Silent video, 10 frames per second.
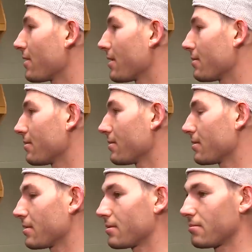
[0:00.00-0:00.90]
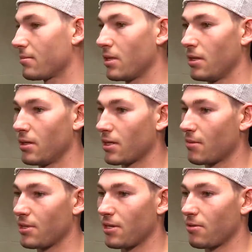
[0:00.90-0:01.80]
day.
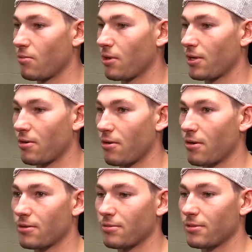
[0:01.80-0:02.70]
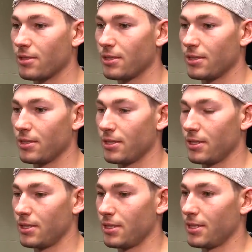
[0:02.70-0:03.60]
Coming here, working hard, and
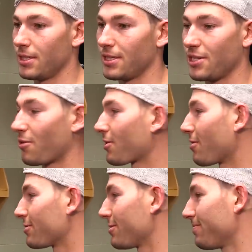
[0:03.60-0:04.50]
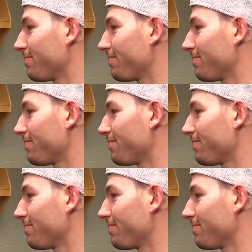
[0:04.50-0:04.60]
see where it goes.